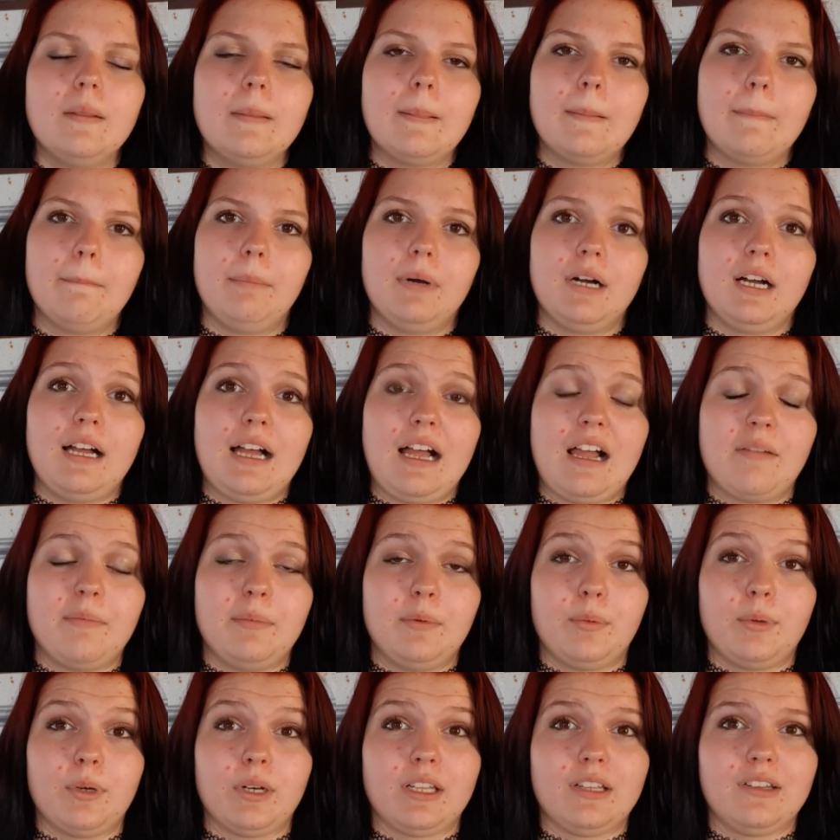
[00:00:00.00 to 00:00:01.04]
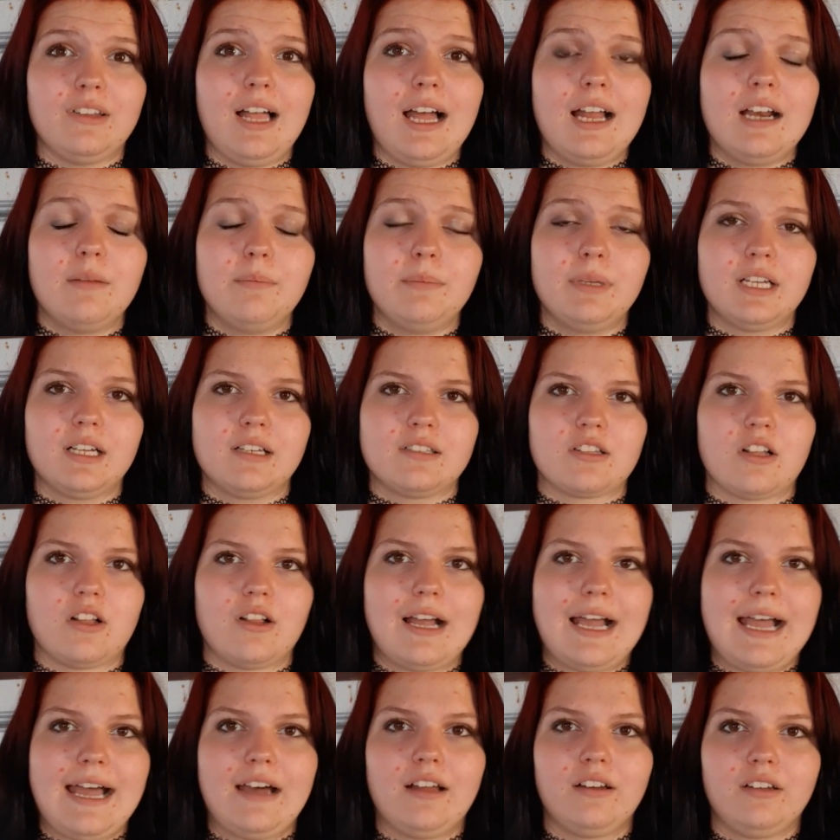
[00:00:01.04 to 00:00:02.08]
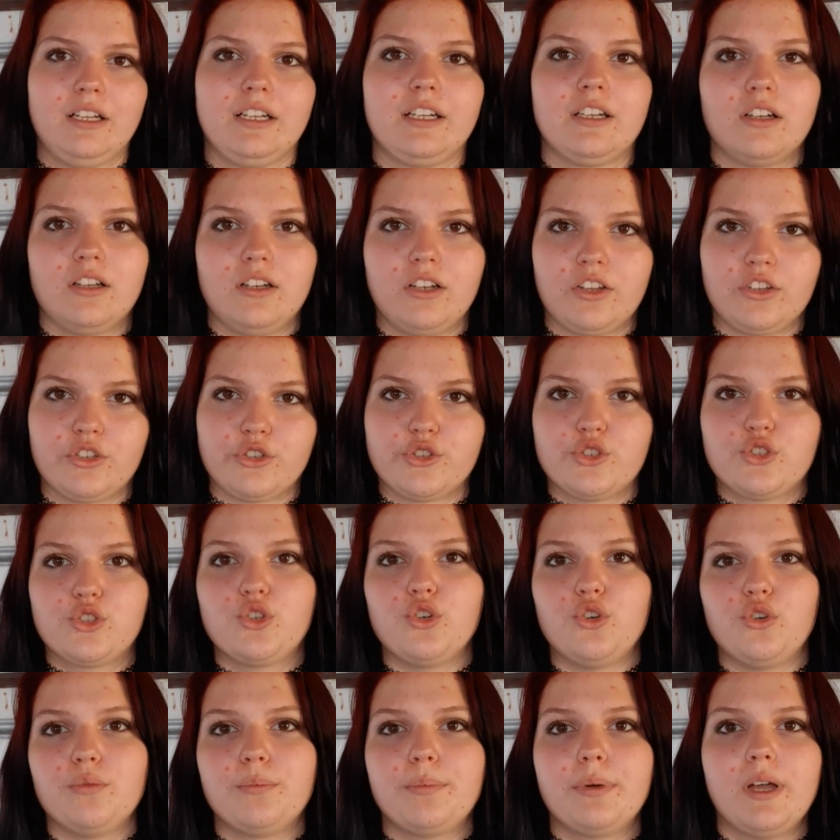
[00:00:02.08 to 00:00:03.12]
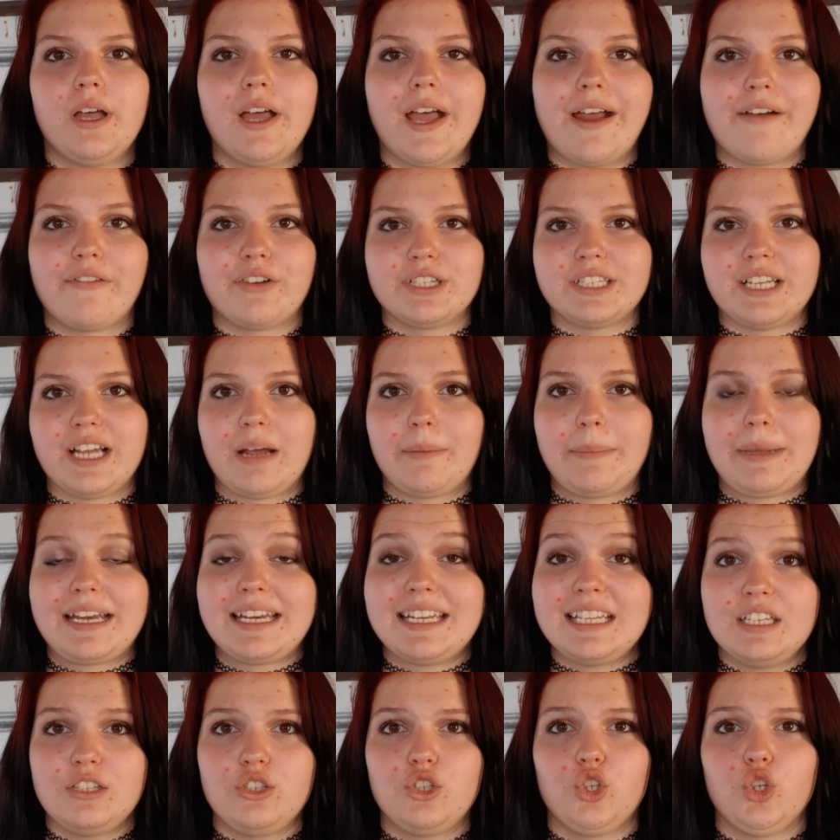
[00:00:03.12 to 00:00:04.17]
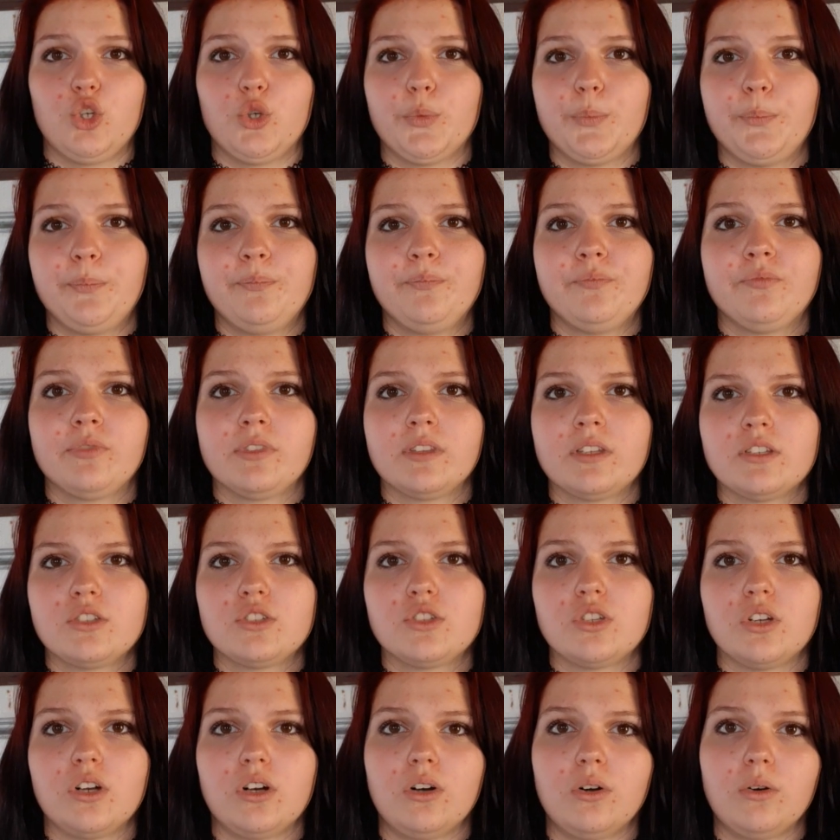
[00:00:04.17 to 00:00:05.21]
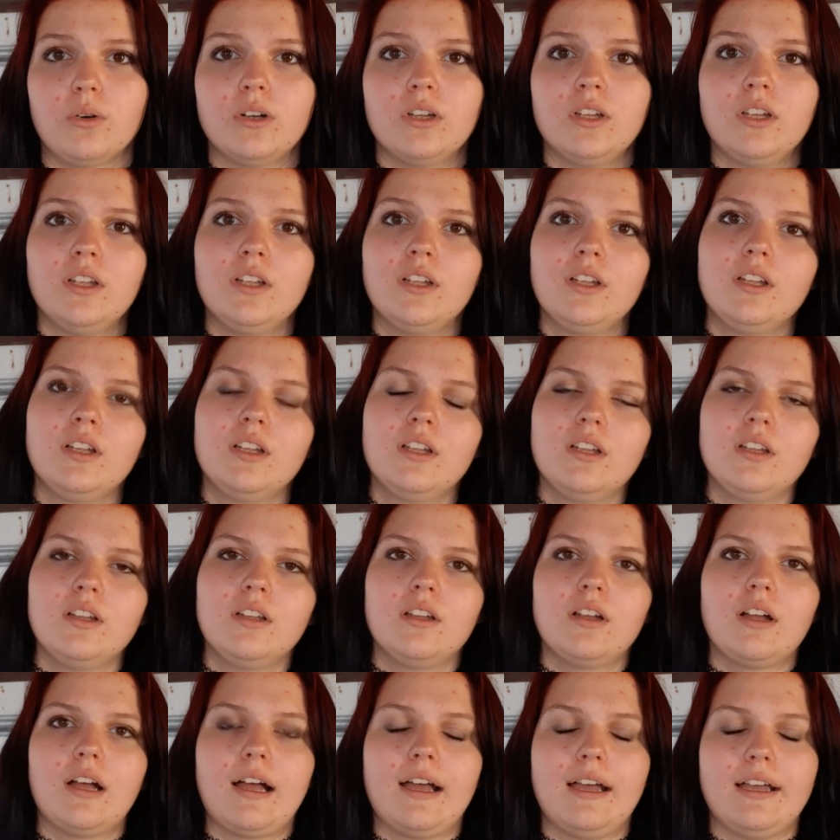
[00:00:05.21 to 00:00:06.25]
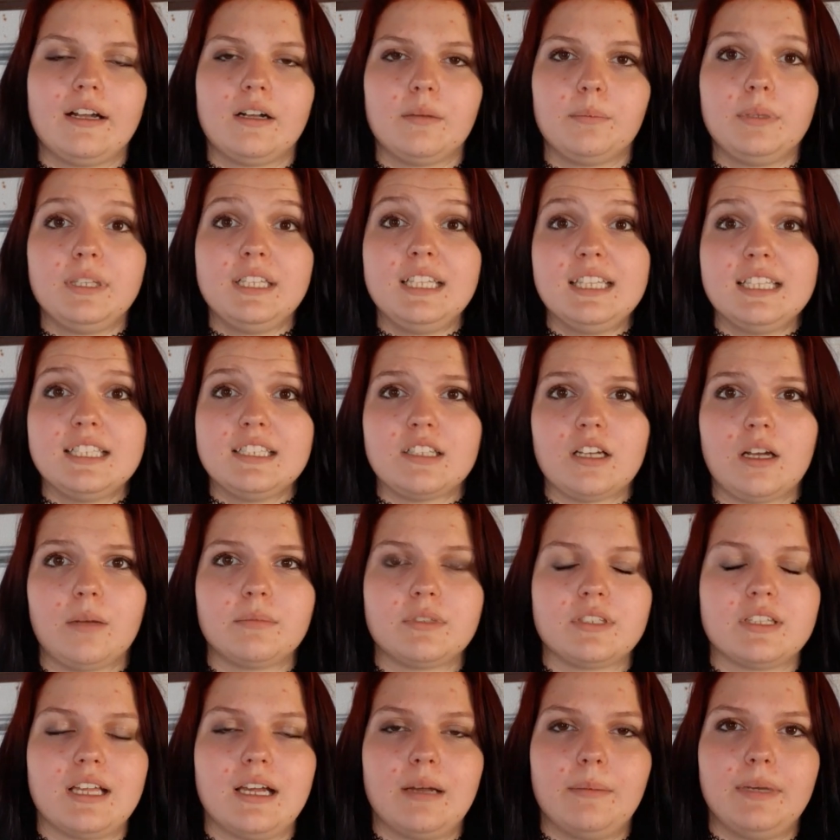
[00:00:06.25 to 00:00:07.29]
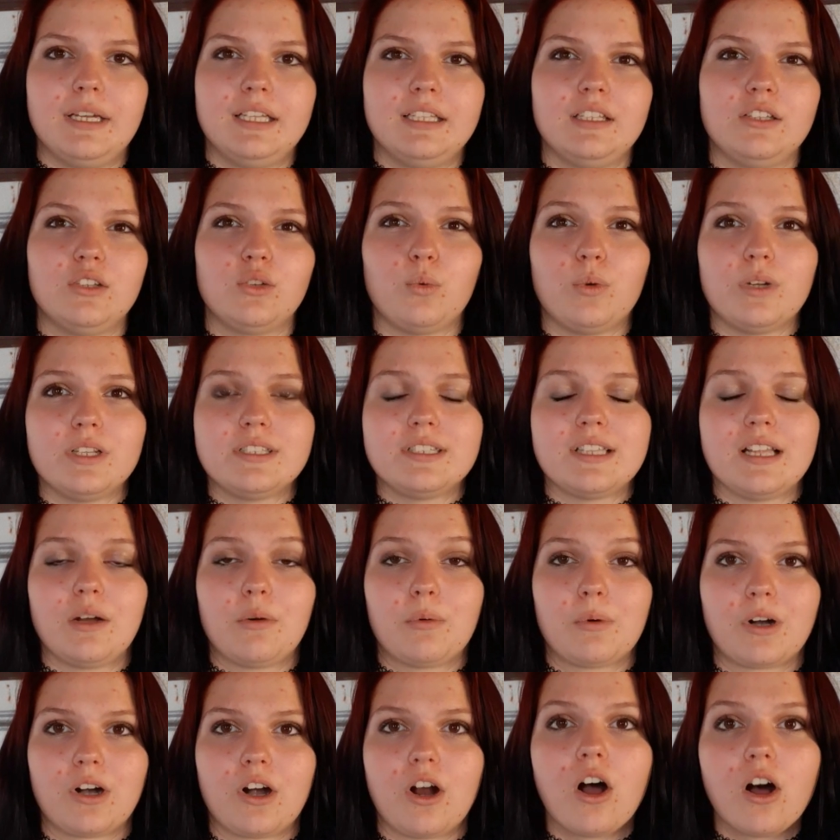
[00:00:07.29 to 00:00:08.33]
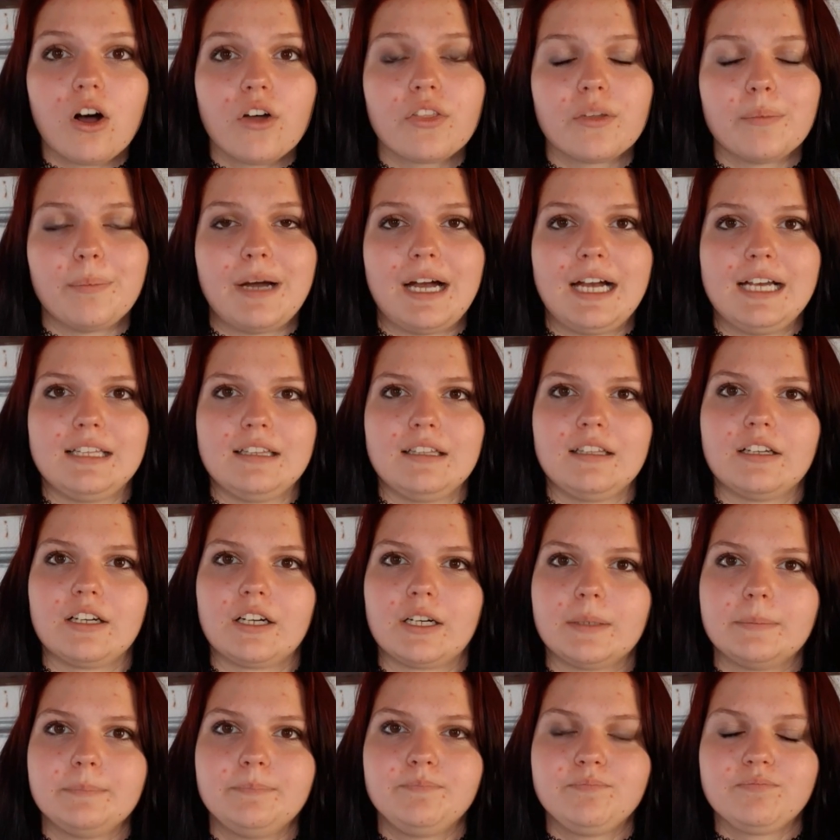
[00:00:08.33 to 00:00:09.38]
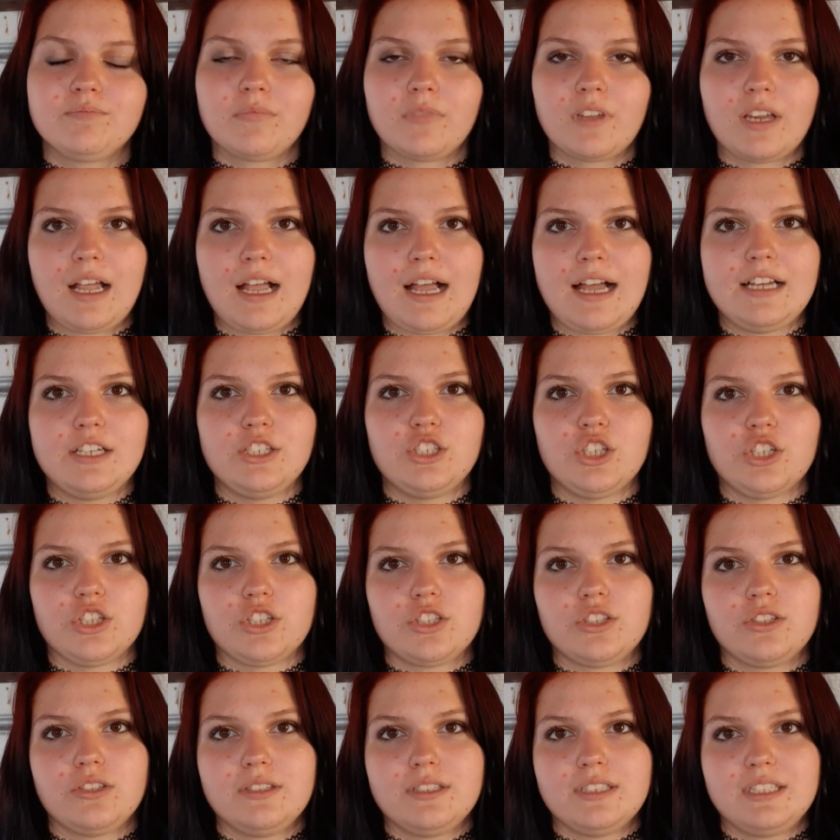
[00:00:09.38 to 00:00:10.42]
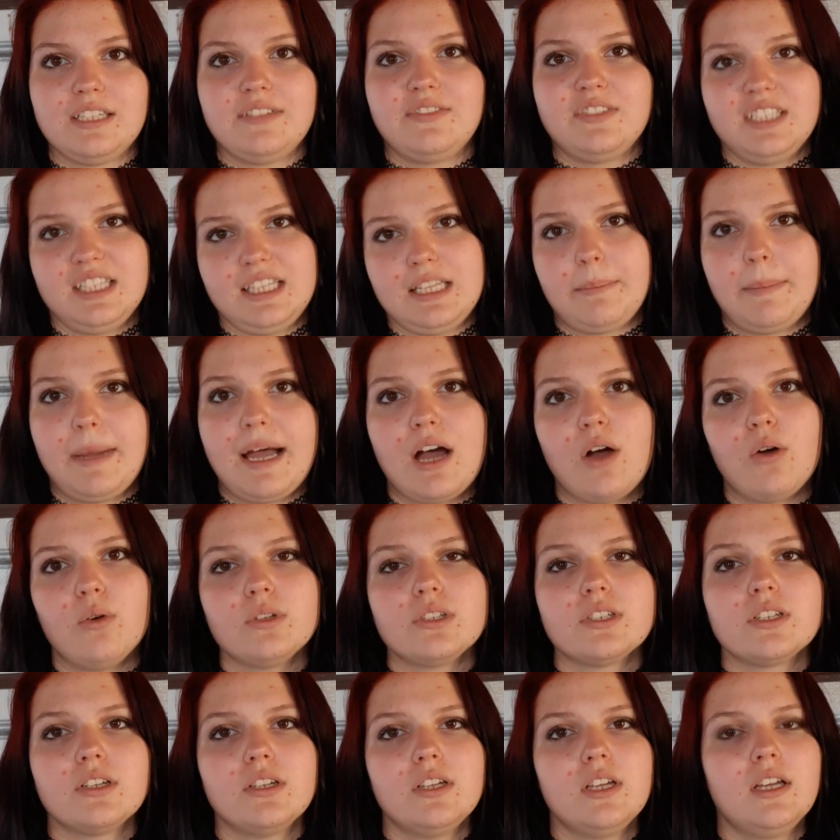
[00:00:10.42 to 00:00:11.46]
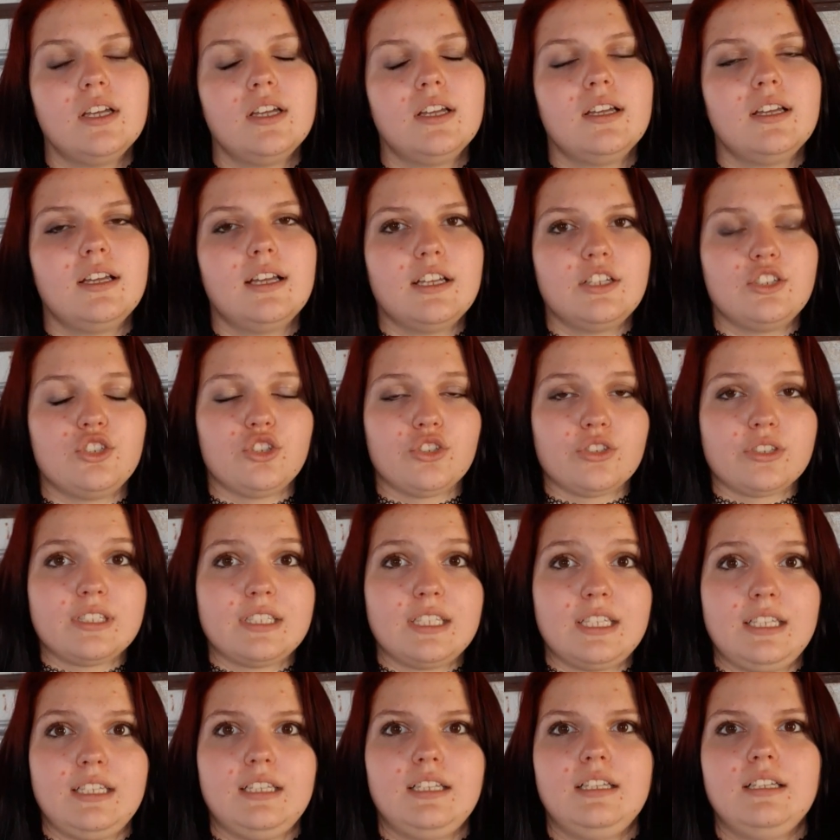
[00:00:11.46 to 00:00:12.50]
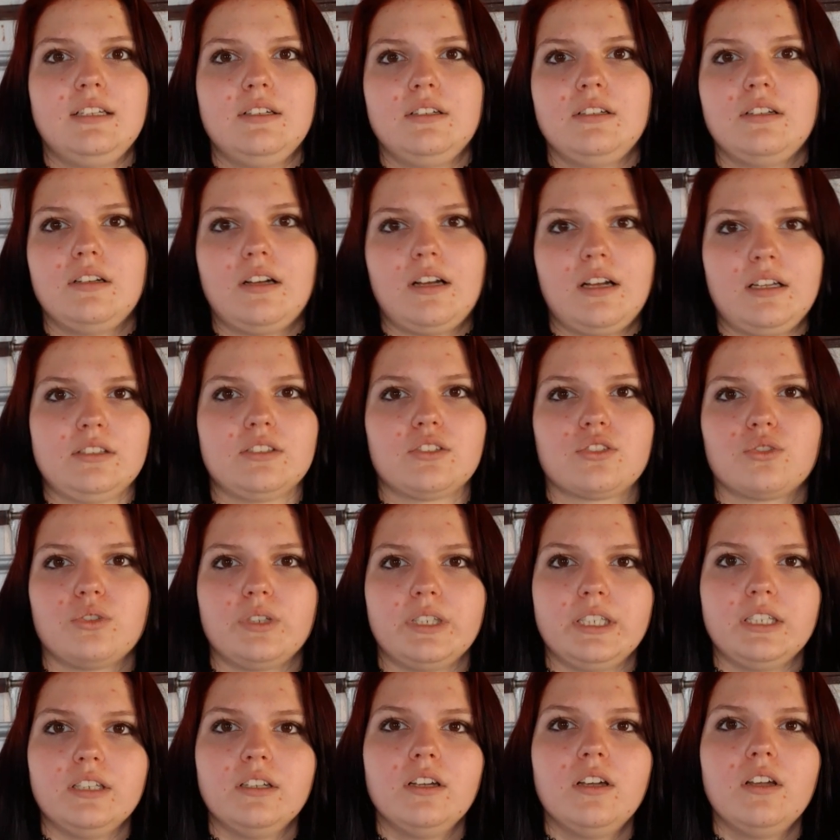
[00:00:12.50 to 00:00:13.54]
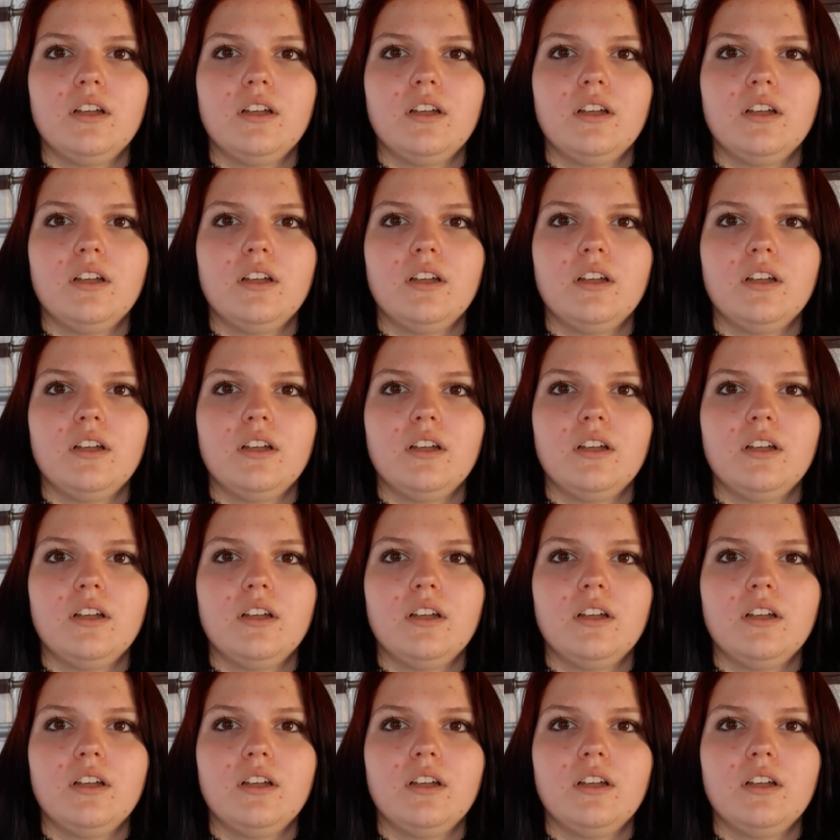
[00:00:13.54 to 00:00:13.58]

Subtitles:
But I've been putting a lot in because I'll add like another scoop every time I need to. So I completely dumped them, and then the ones that were all the pine litter, I just sifted them out, as you'll see on the screen.